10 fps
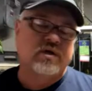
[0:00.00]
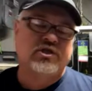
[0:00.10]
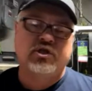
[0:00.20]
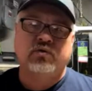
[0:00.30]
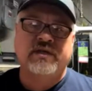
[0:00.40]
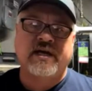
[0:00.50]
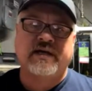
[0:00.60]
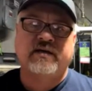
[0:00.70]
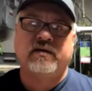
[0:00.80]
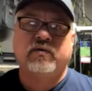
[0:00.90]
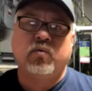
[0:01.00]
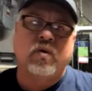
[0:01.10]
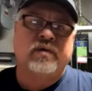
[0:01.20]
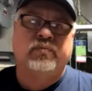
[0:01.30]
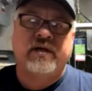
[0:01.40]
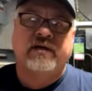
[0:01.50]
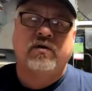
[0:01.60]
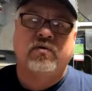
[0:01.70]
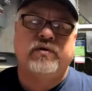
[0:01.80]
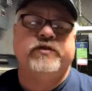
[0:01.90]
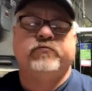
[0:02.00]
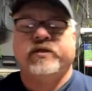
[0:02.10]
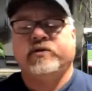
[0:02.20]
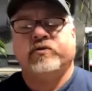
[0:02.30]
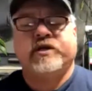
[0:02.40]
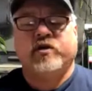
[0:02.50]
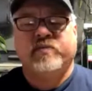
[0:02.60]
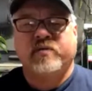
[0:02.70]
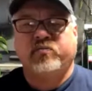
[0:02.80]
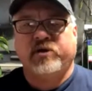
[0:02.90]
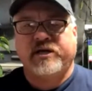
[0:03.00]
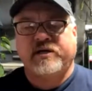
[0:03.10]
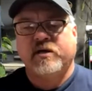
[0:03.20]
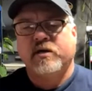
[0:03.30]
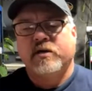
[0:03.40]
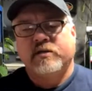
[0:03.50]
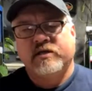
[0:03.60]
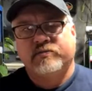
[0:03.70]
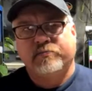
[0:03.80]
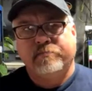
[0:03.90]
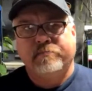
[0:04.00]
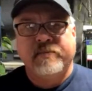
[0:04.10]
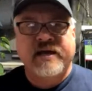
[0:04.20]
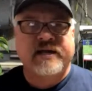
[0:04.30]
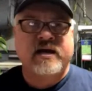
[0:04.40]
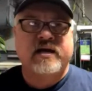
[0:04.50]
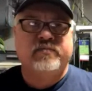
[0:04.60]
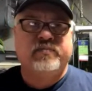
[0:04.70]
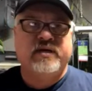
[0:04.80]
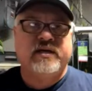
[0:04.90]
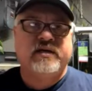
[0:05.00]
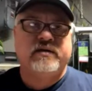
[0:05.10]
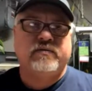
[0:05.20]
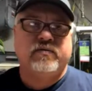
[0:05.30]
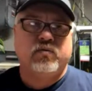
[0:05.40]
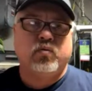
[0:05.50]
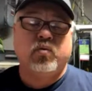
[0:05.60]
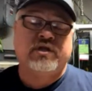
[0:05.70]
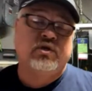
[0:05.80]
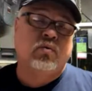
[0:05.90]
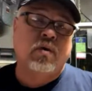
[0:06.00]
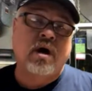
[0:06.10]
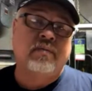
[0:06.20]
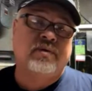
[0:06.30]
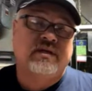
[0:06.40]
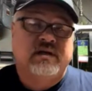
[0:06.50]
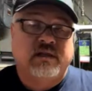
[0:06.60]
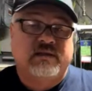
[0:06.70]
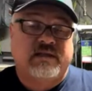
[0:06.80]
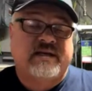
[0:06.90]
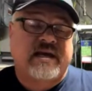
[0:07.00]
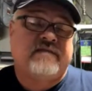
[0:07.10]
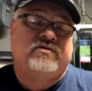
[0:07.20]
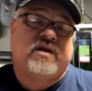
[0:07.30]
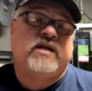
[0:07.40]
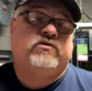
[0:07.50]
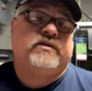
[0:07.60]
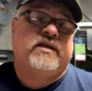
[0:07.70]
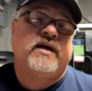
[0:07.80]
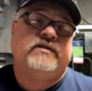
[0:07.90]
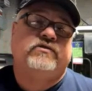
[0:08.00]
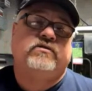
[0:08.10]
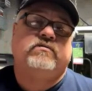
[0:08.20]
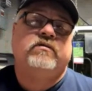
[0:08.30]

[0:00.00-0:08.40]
show tank, one pleco, and you really don't care about breeding, this may not be what you want. But the caves are actually nice.